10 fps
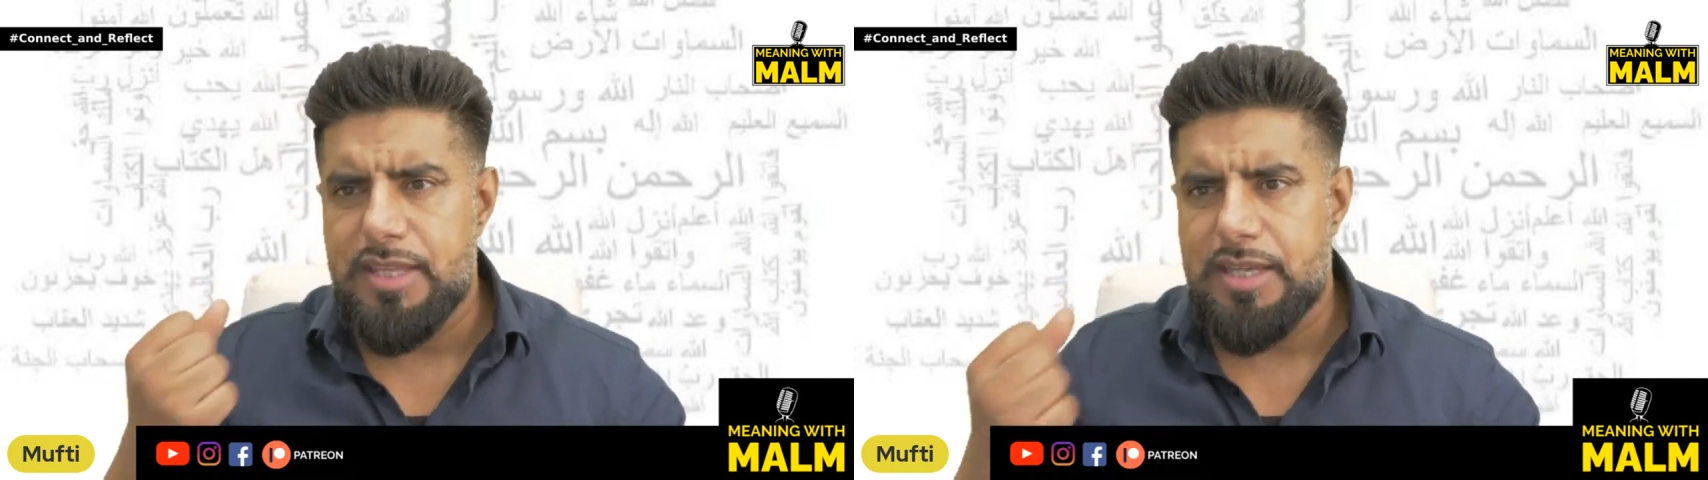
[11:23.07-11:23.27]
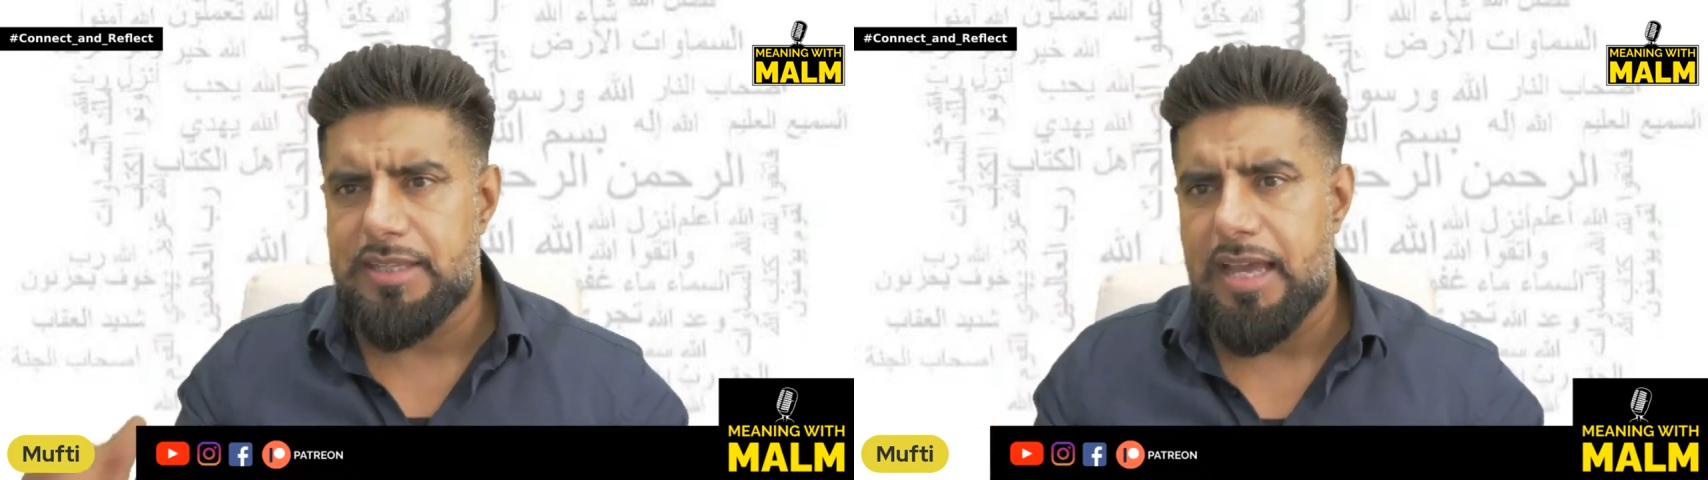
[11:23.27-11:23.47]

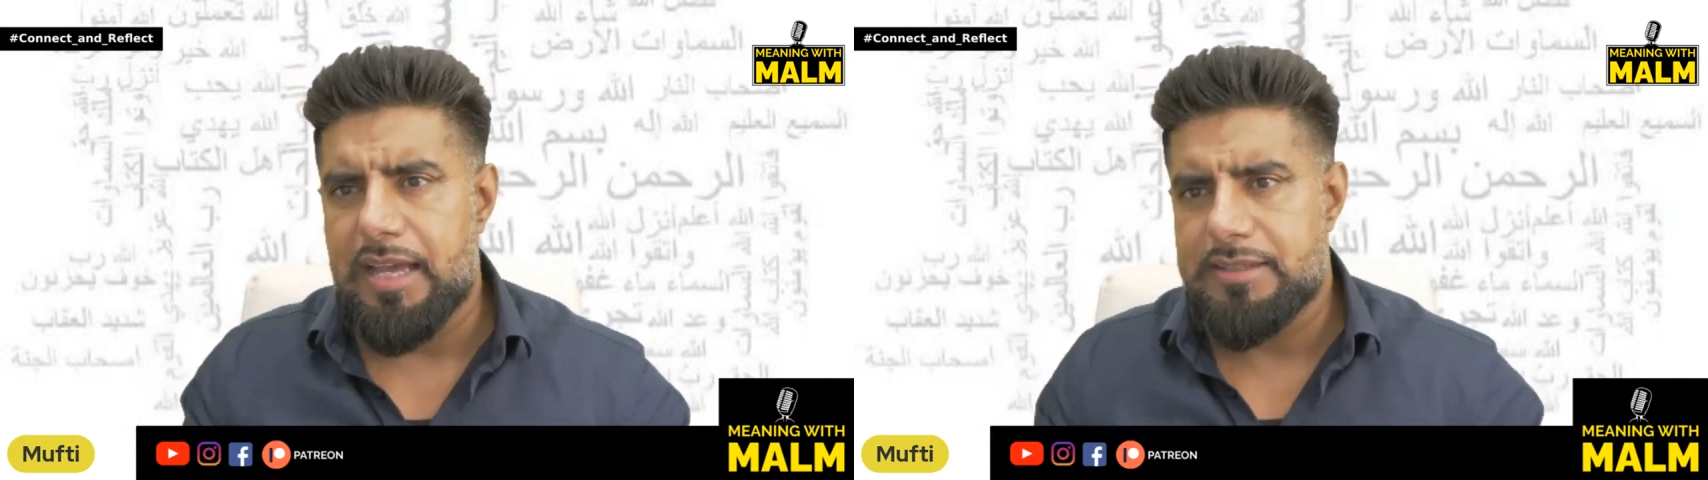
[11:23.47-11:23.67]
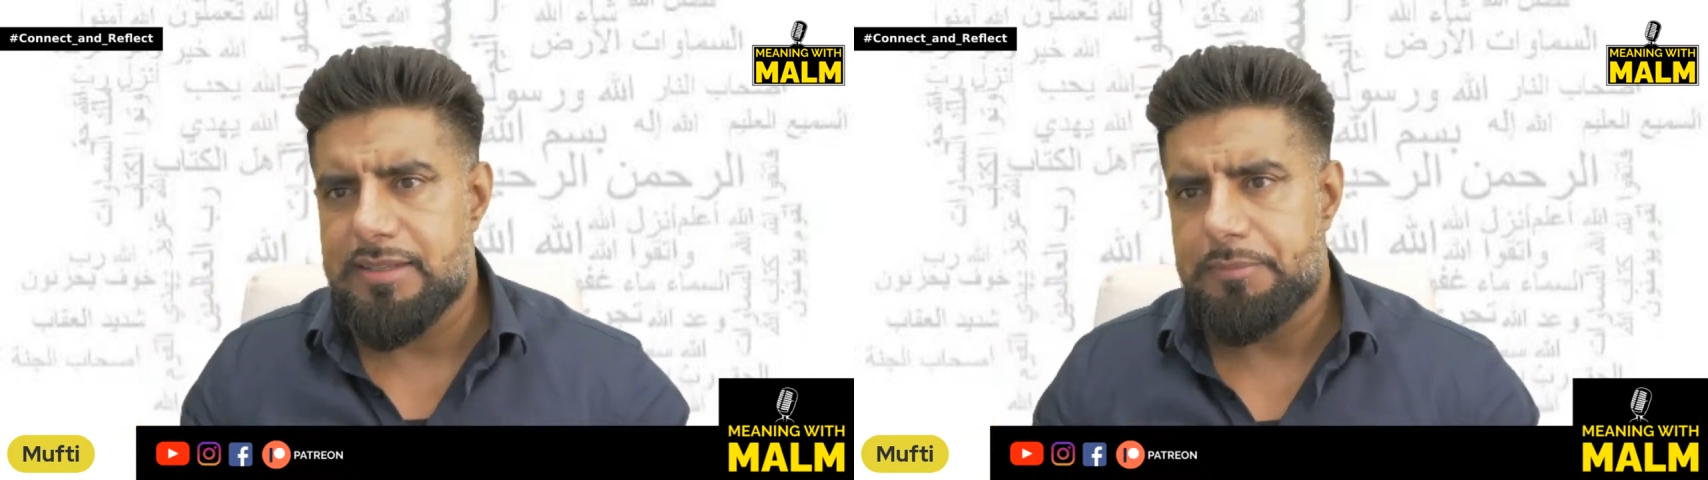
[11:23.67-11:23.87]
that he
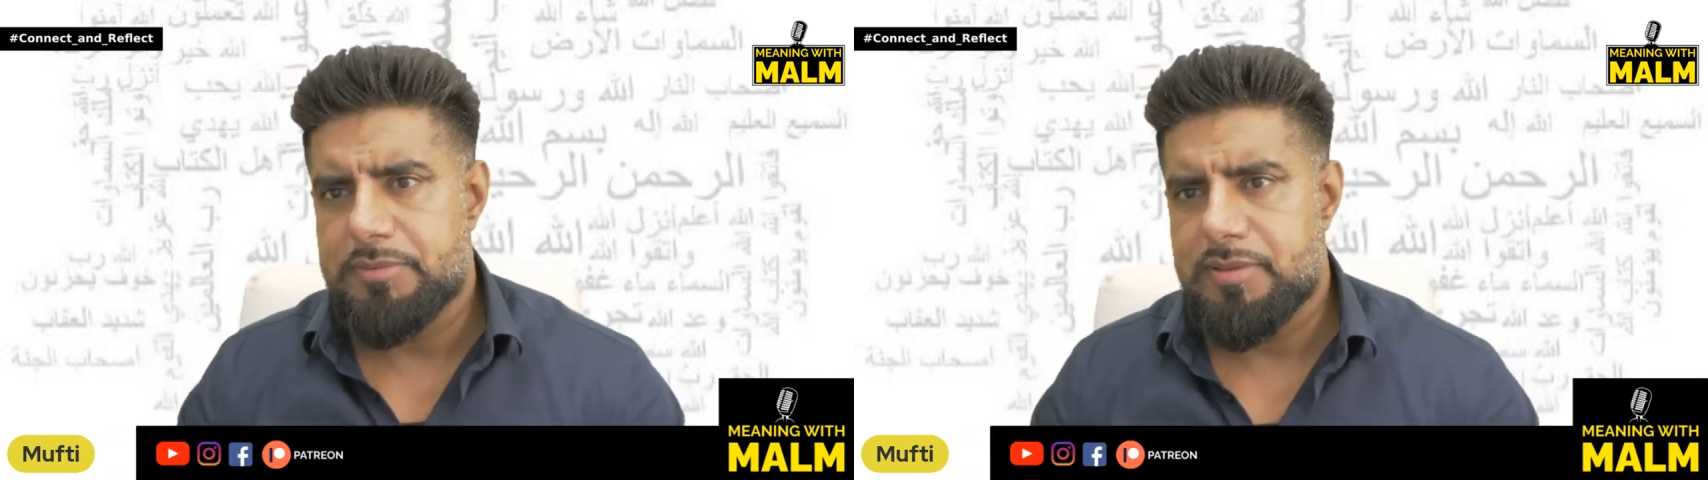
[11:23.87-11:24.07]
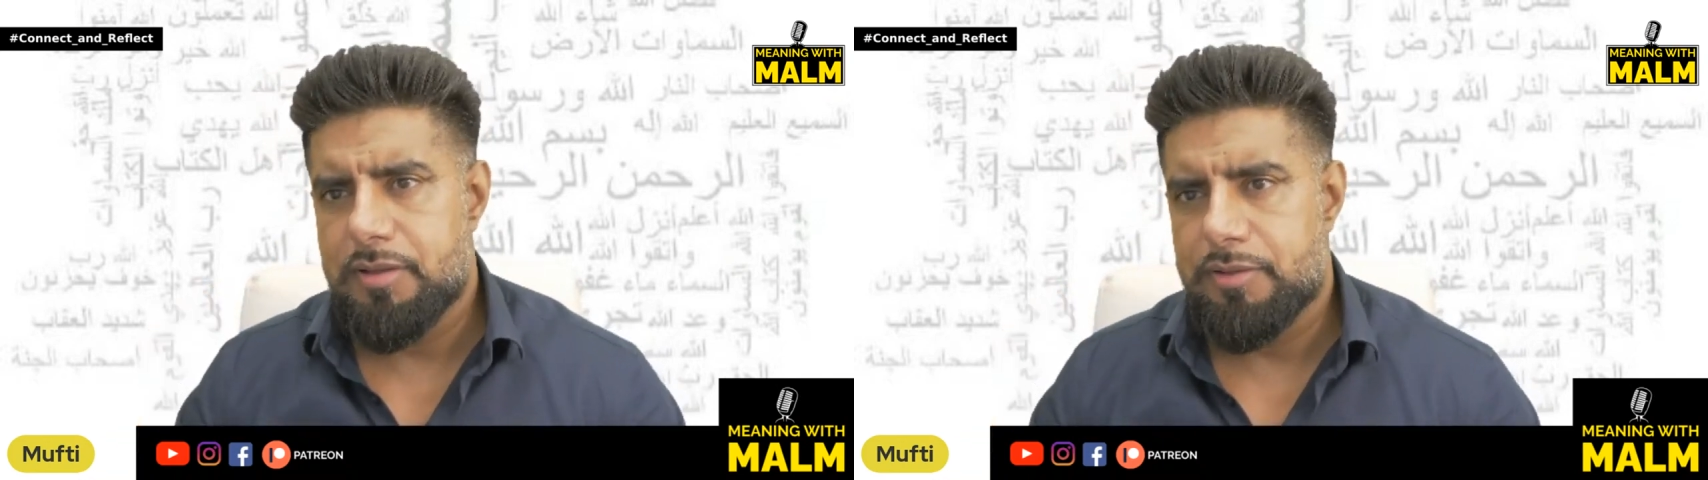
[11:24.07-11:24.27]
had in
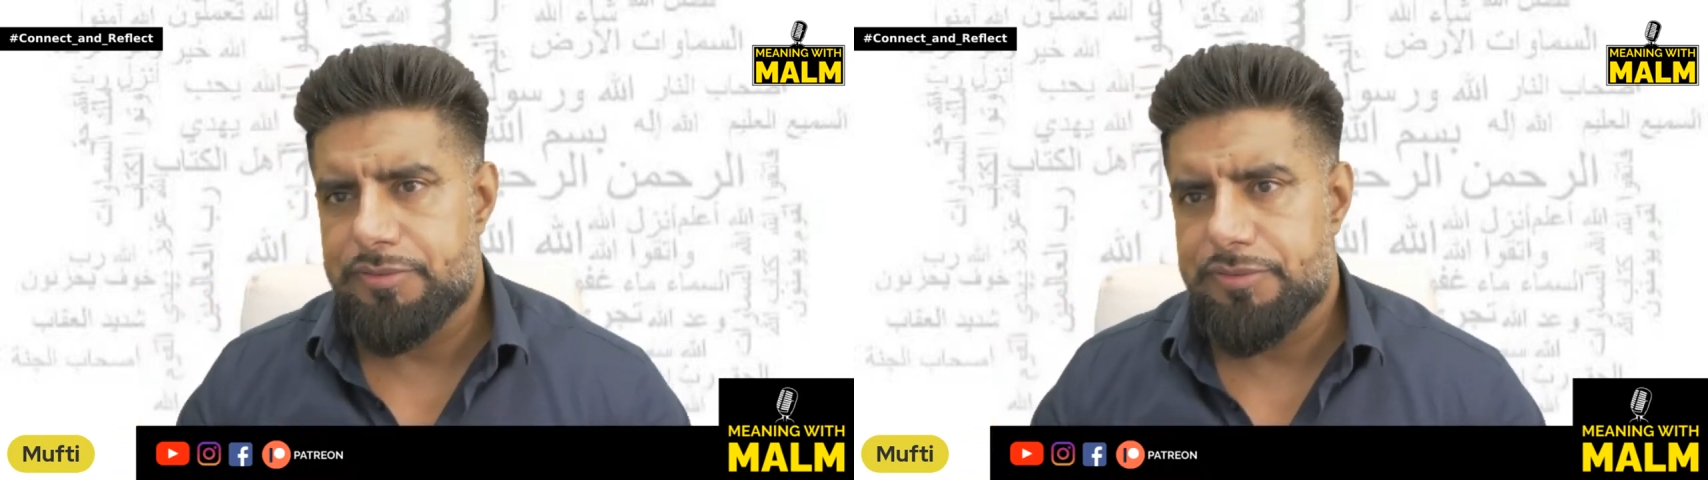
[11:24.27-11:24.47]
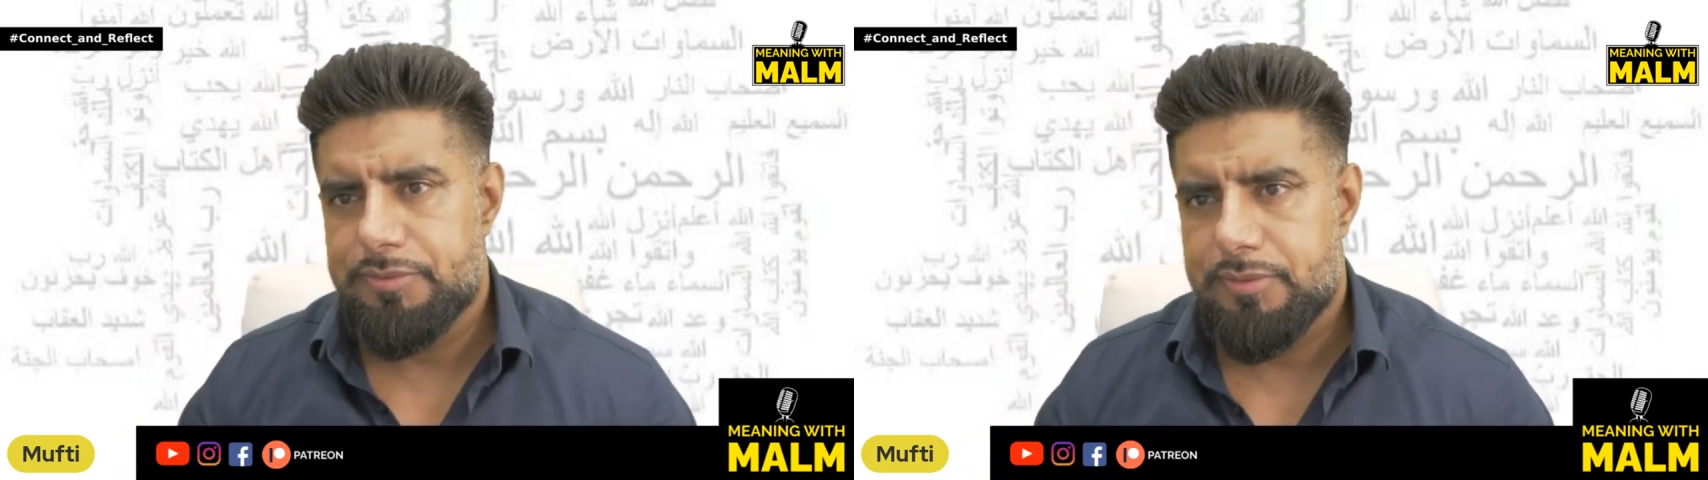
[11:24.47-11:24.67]
himself.